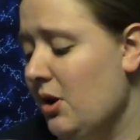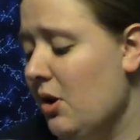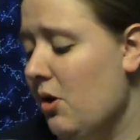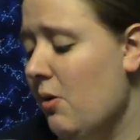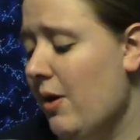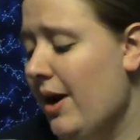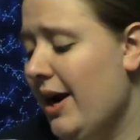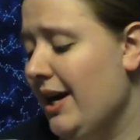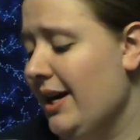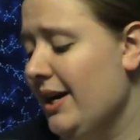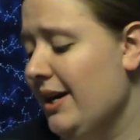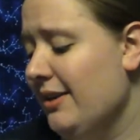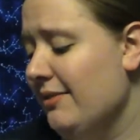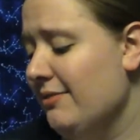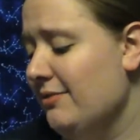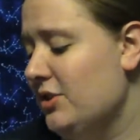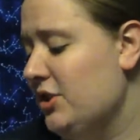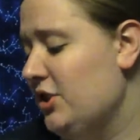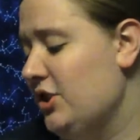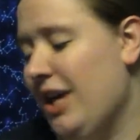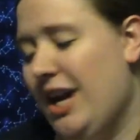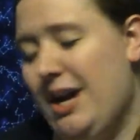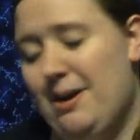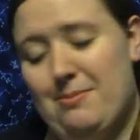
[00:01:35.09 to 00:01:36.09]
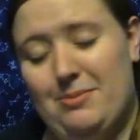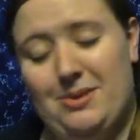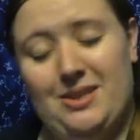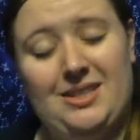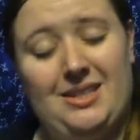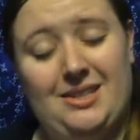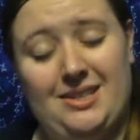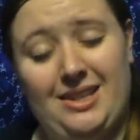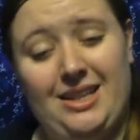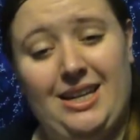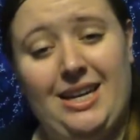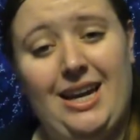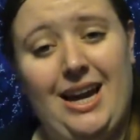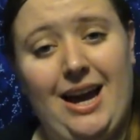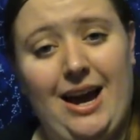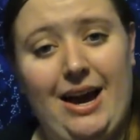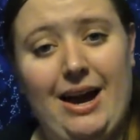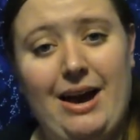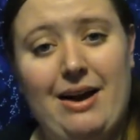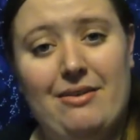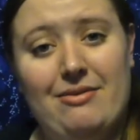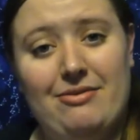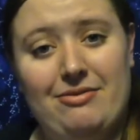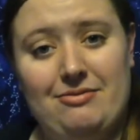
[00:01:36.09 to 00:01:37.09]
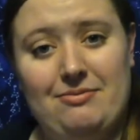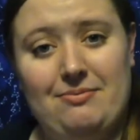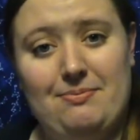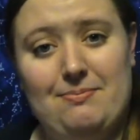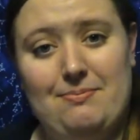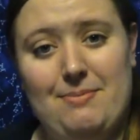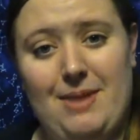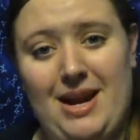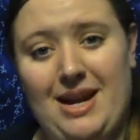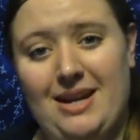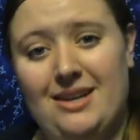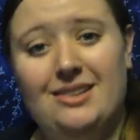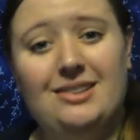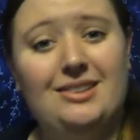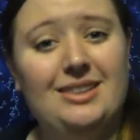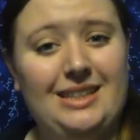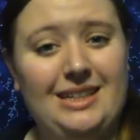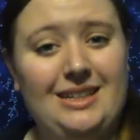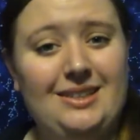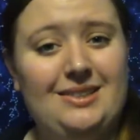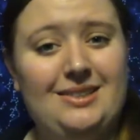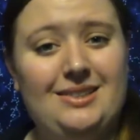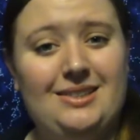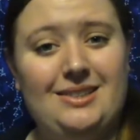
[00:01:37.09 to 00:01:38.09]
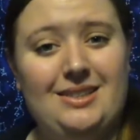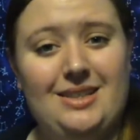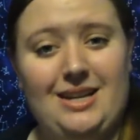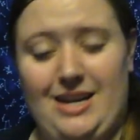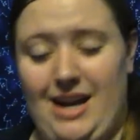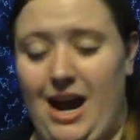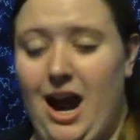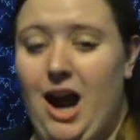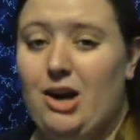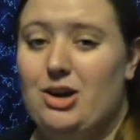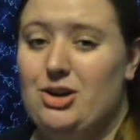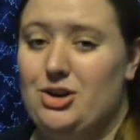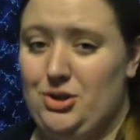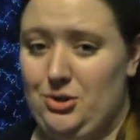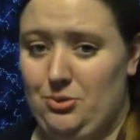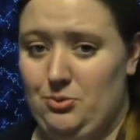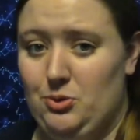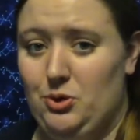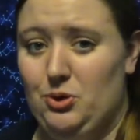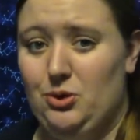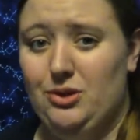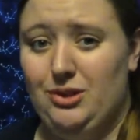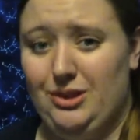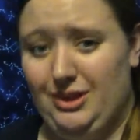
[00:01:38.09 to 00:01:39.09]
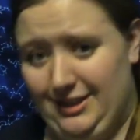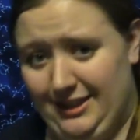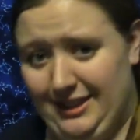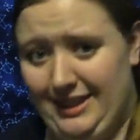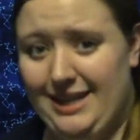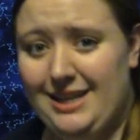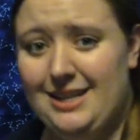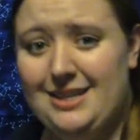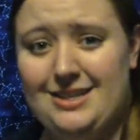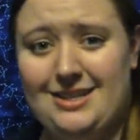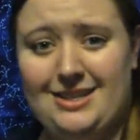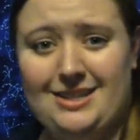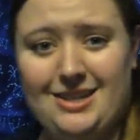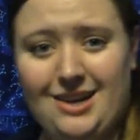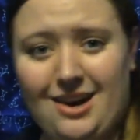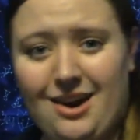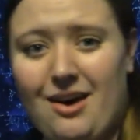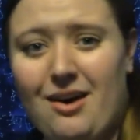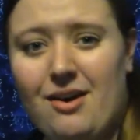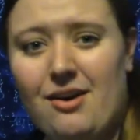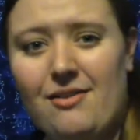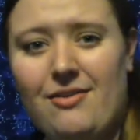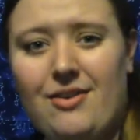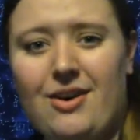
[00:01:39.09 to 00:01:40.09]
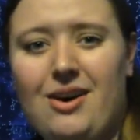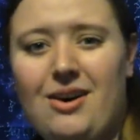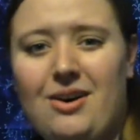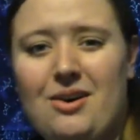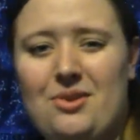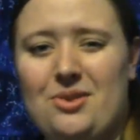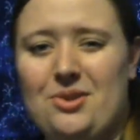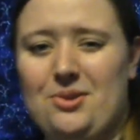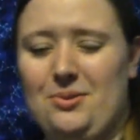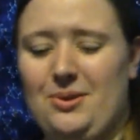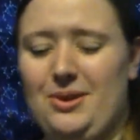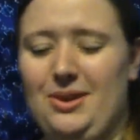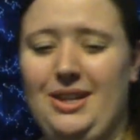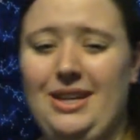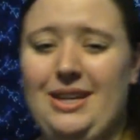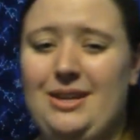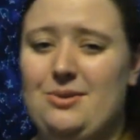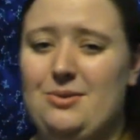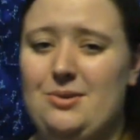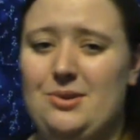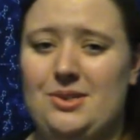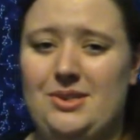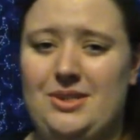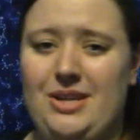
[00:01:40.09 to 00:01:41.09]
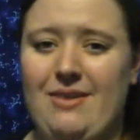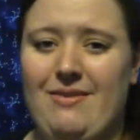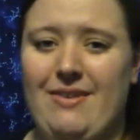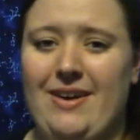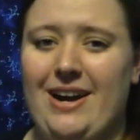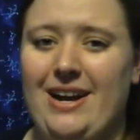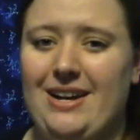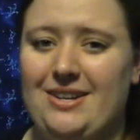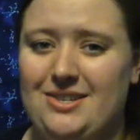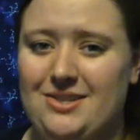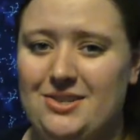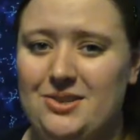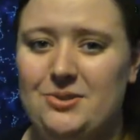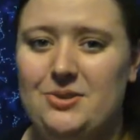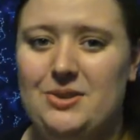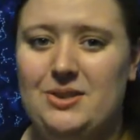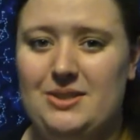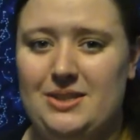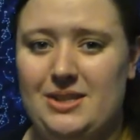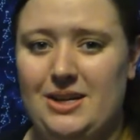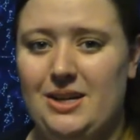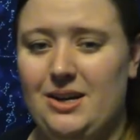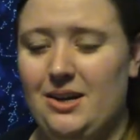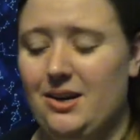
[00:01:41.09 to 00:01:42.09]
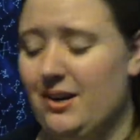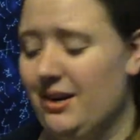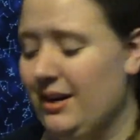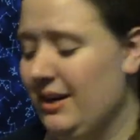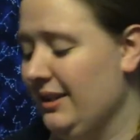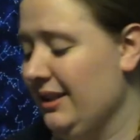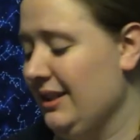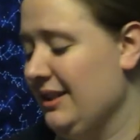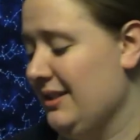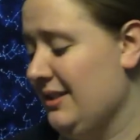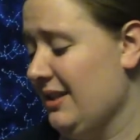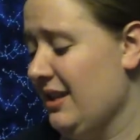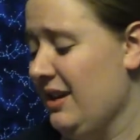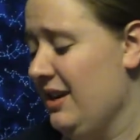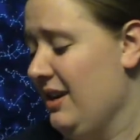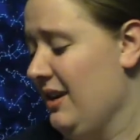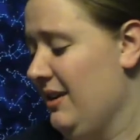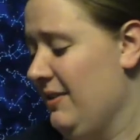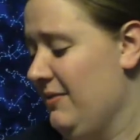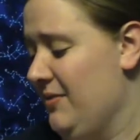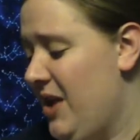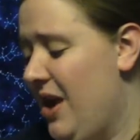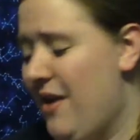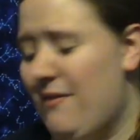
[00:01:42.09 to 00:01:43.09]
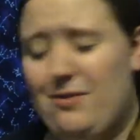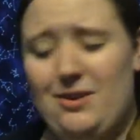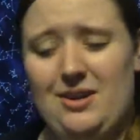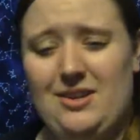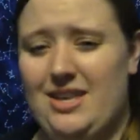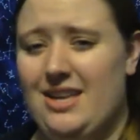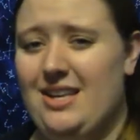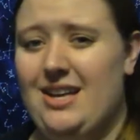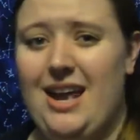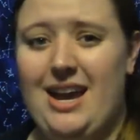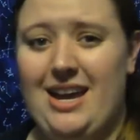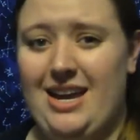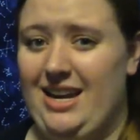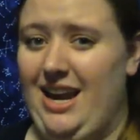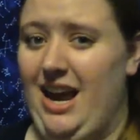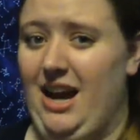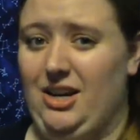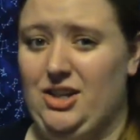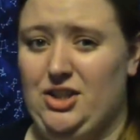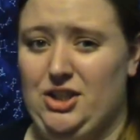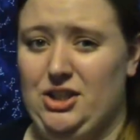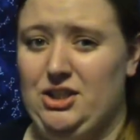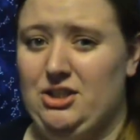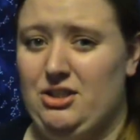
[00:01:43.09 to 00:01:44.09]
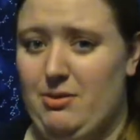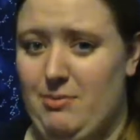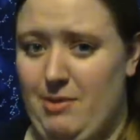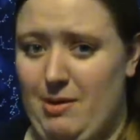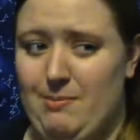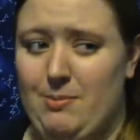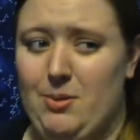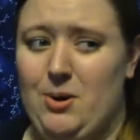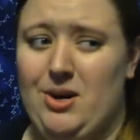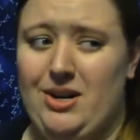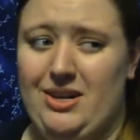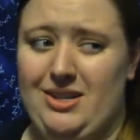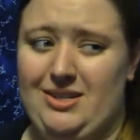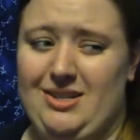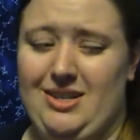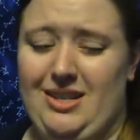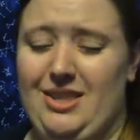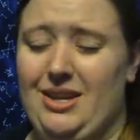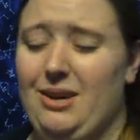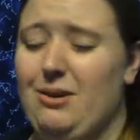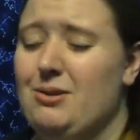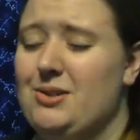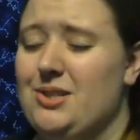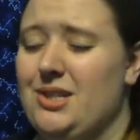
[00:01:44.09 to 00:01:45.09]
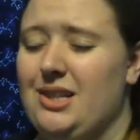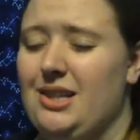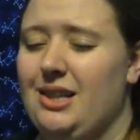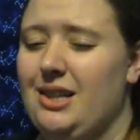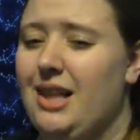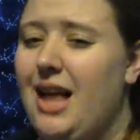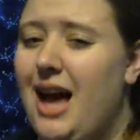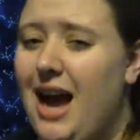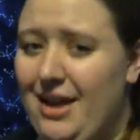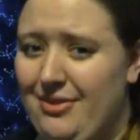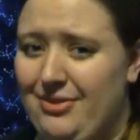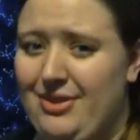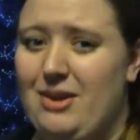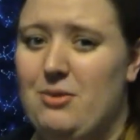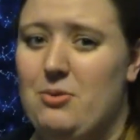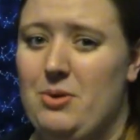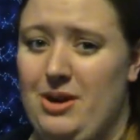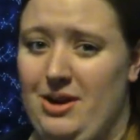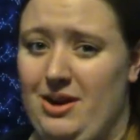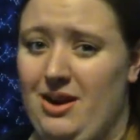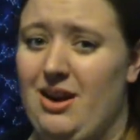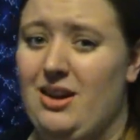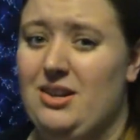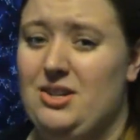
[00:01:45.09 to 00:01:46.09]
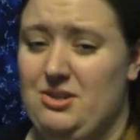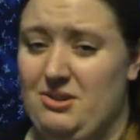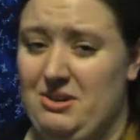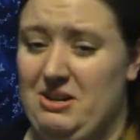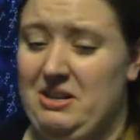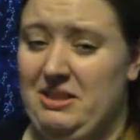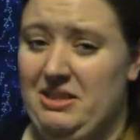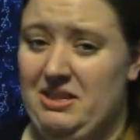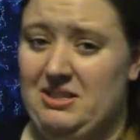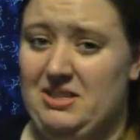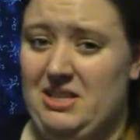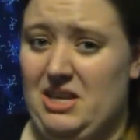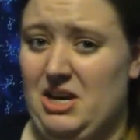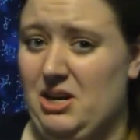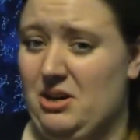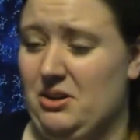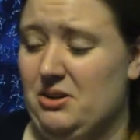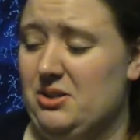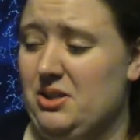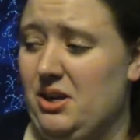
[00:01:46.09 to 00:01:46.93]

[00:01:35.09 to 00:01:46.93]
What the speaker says: I shamelessly have made a list, an actual list of all the really cool stuff I got to do this year, at least everything I can actually remember, because there was a lot that went on during this year.